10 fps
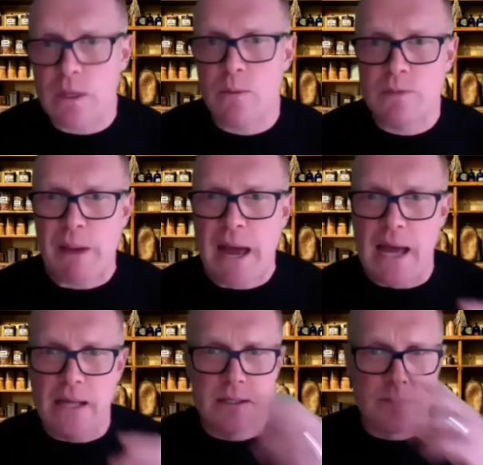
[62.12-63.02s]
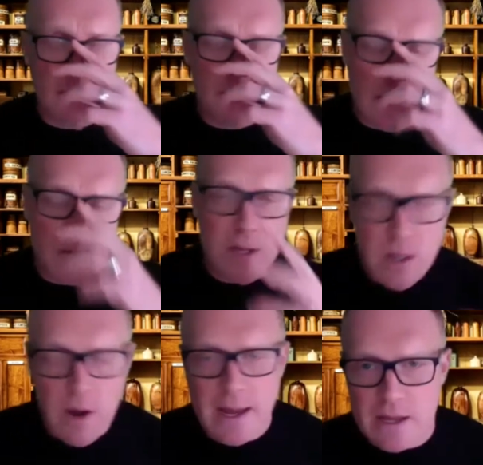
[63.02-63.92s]
was bad, but
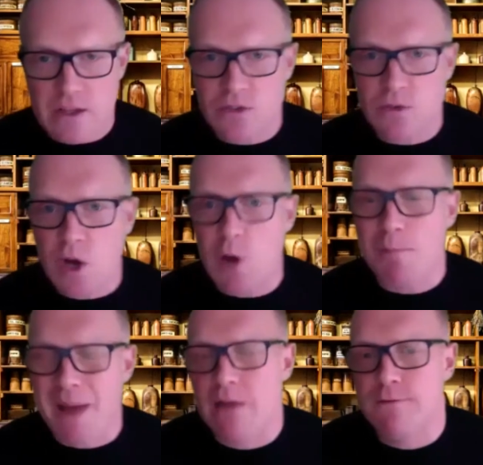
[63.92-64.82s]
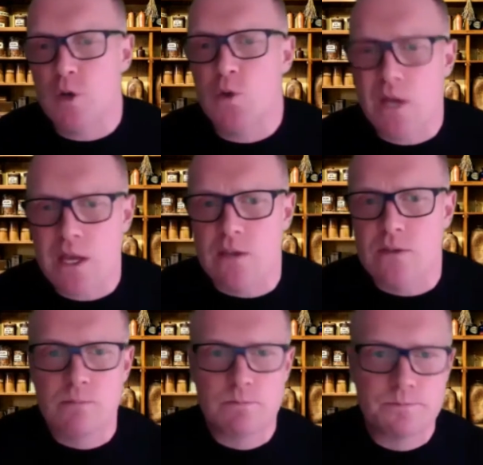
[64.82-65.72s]
as you know, man flu
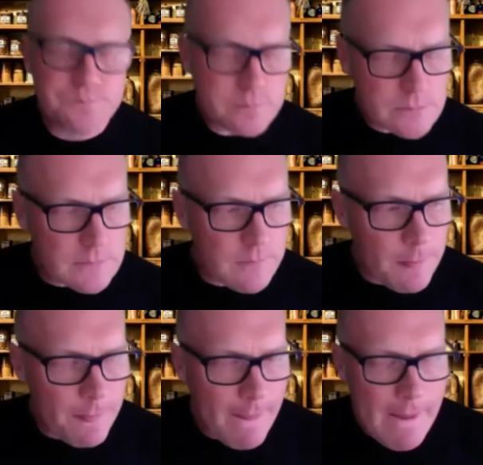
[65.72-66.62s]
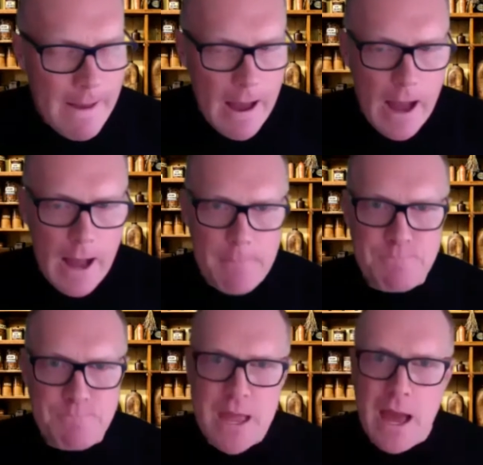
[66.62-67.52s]
is.
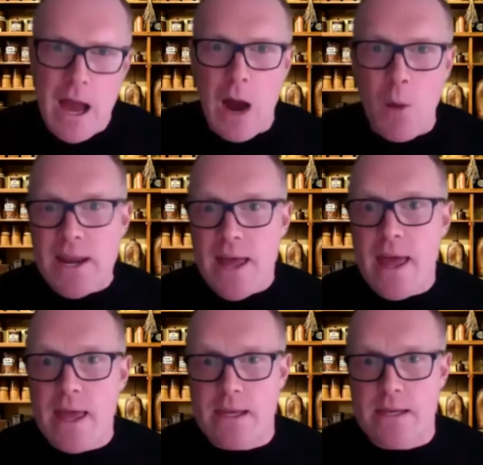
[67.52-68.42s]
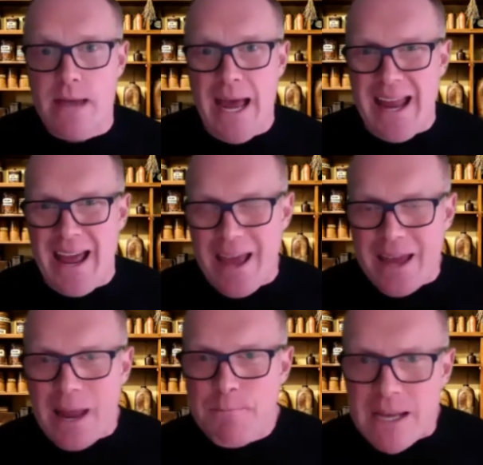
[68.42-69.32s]
I went ahead
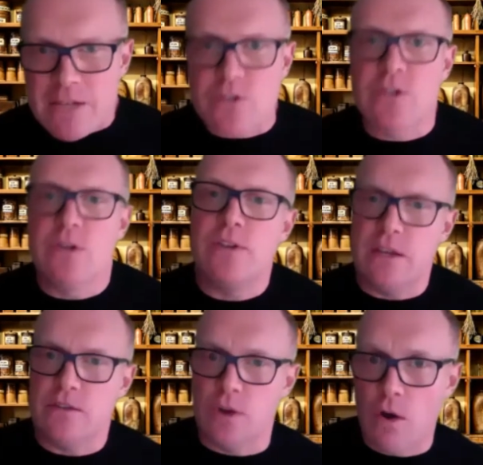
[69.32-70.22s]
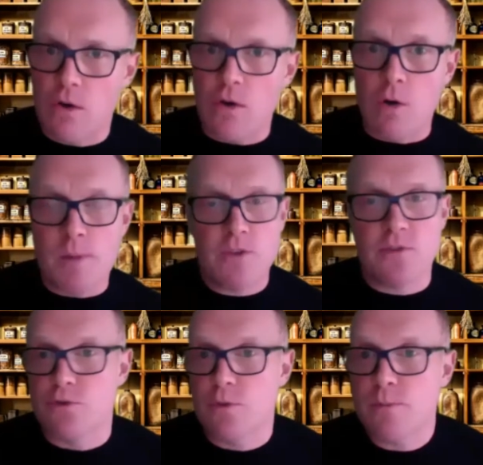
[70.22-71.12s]
and mentioned this on my
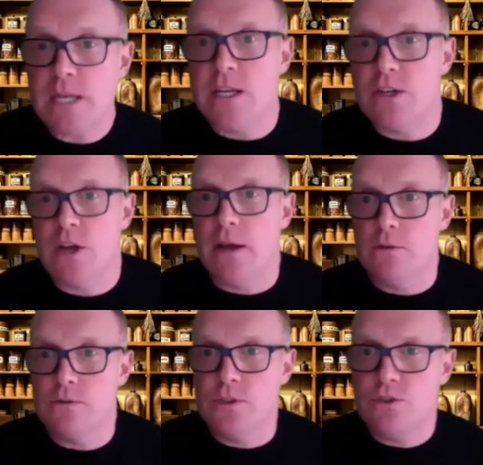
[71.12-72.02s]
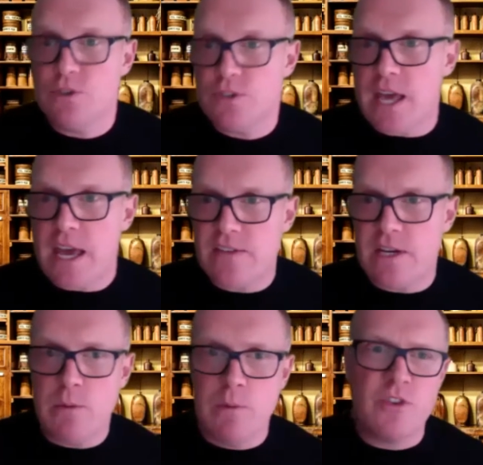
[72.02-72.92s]
social media channels, just in case
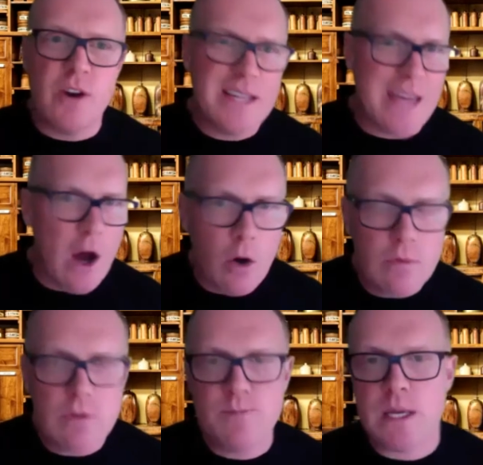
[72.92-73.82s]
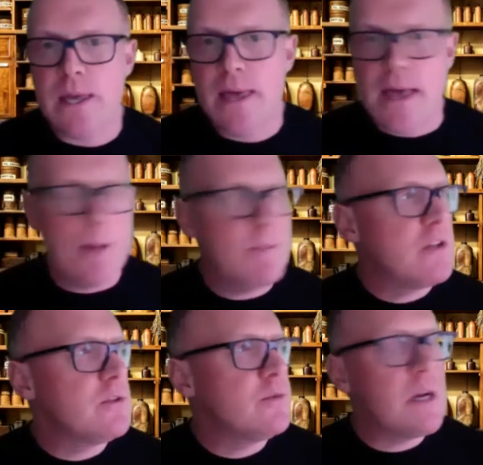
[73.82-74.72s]
anyone was trying to get hold of me, and
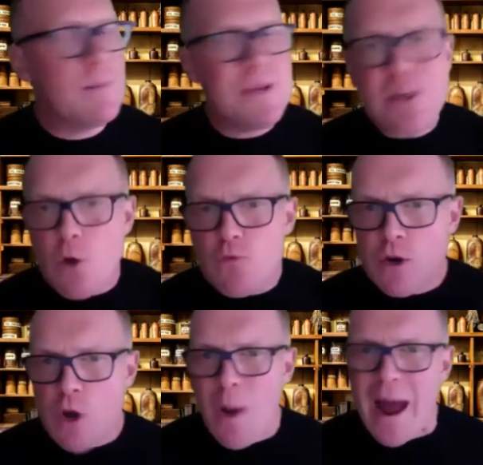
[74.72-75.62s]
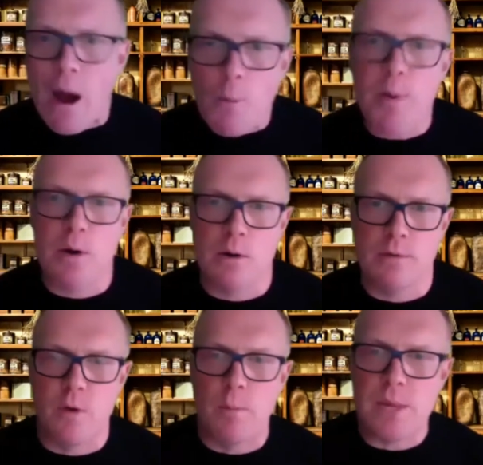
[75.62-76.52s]
because there was going to be no output
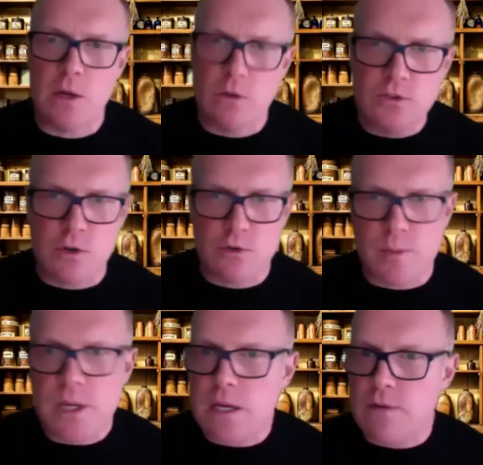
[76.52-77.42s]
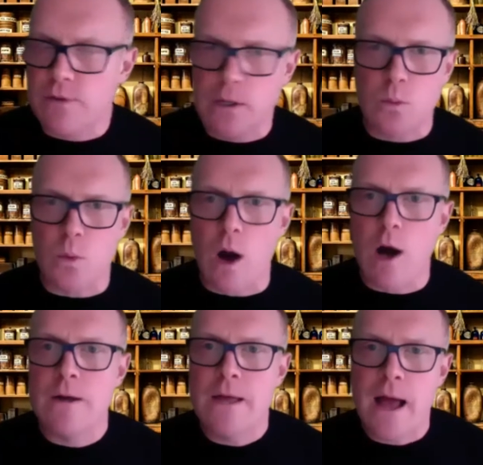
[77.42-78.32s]
from me on social media for a little
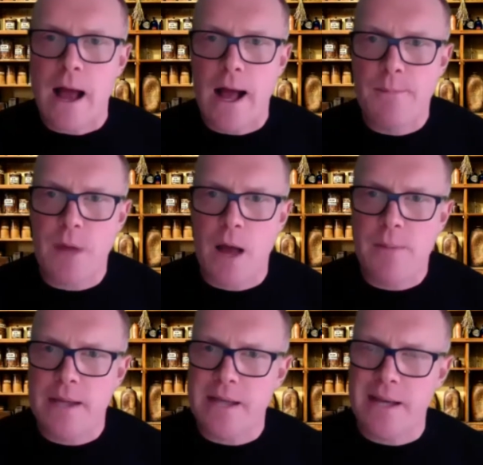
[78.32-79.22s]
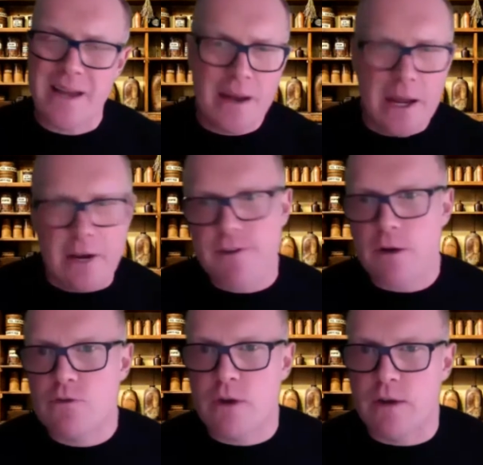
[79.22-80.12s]
while, and I
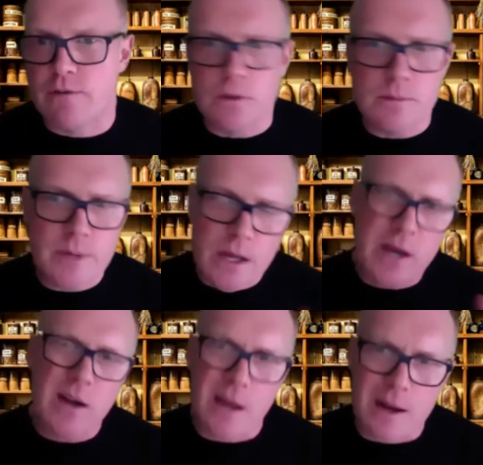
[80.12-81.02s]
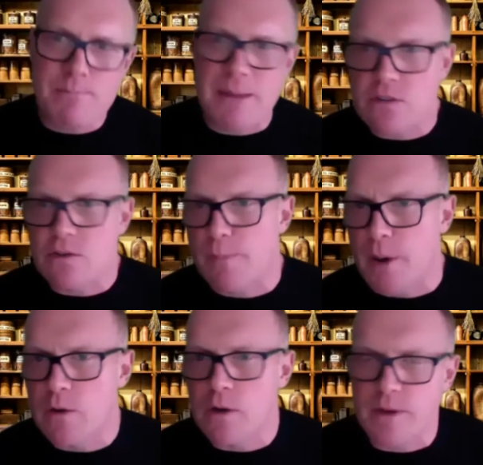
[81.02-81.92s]
felt dreadful, but I kind of managed to
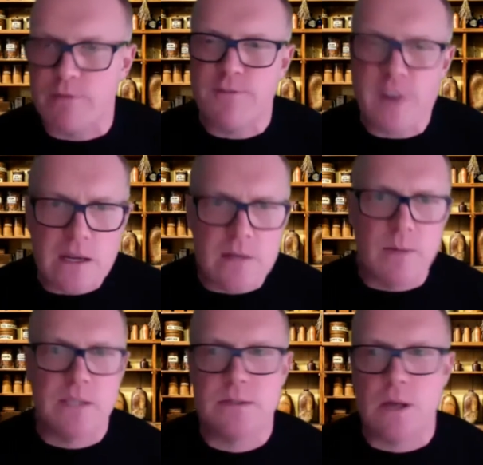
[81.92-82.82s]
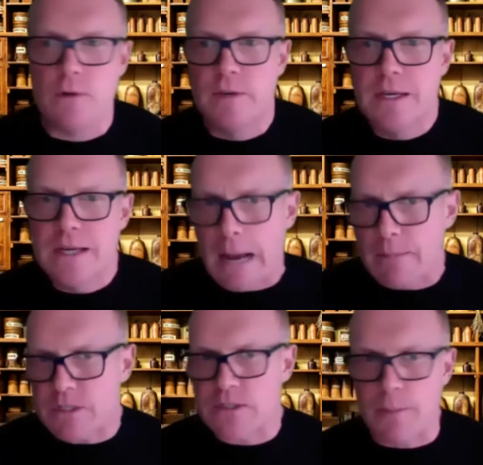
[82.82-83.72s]
poke a bit of fun at myself
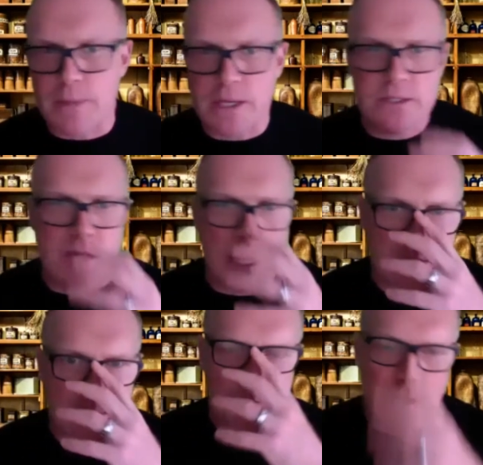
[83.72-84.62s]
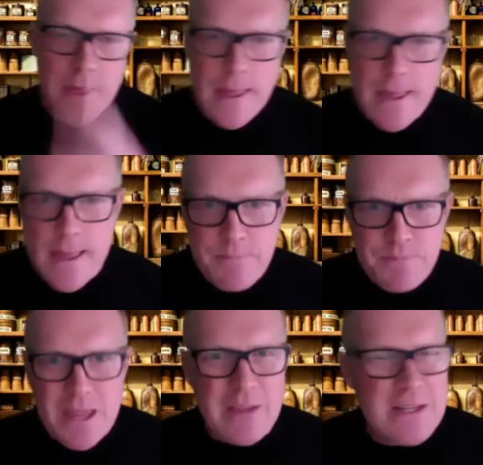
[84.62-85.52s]
to some extent.
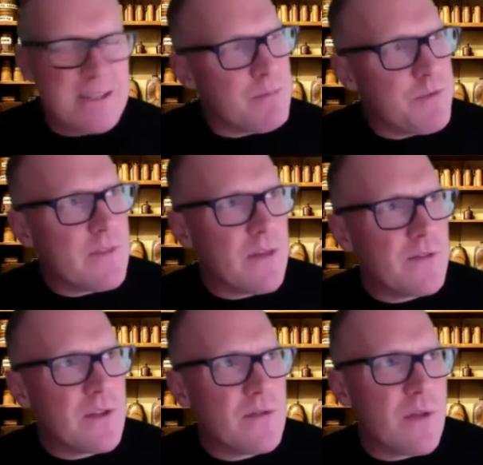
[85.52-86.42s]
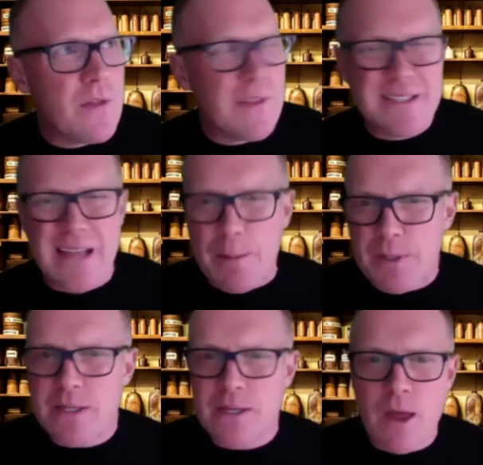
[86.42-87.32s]
And then something that's
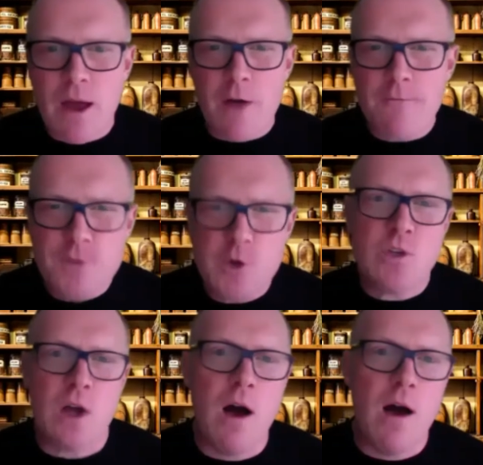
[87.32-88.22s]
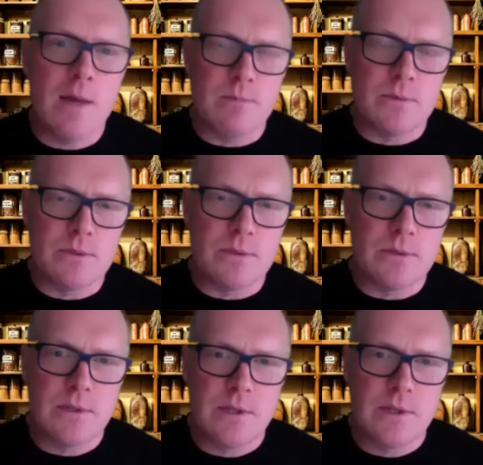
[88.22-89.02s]
happened a few times